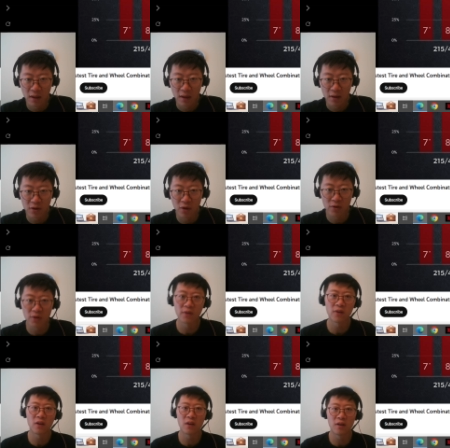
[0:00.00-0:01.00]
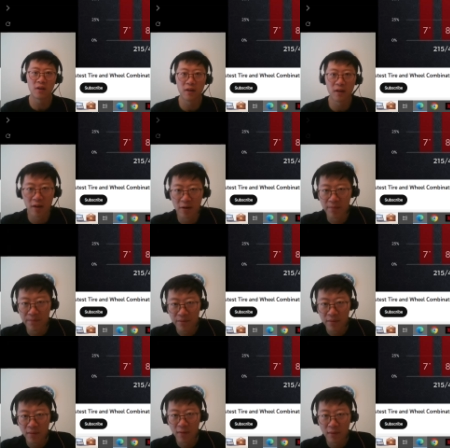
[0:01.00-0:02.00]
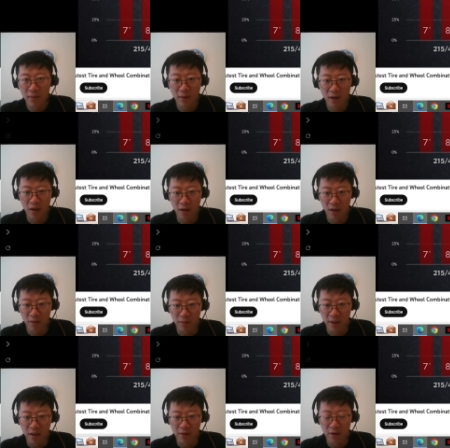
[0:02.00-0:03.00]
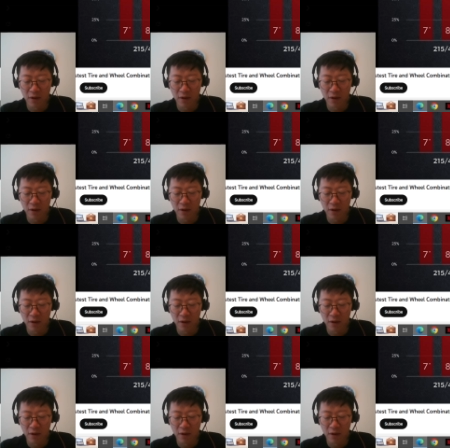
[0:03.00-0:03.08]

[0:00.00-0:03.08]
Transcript: so, so the, um, oh man,